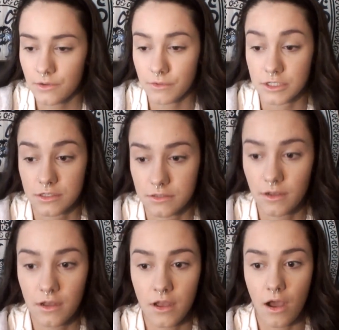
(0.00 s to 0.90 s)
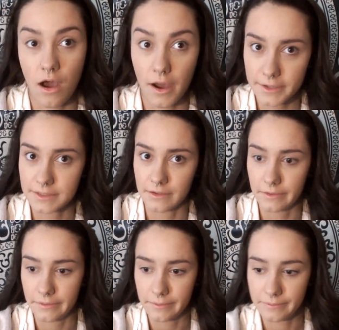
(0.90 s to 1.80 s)
which is
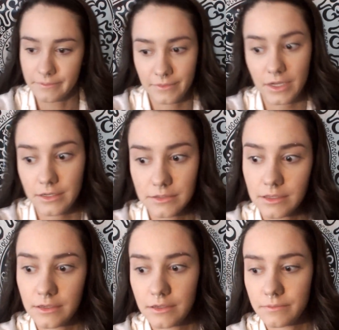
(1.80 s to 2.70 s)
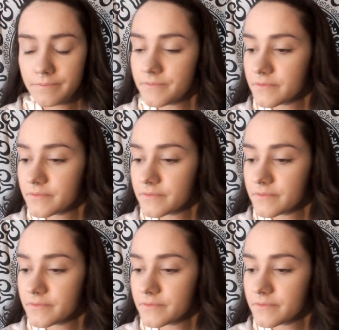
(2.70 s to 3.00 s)
awesome. Awesome.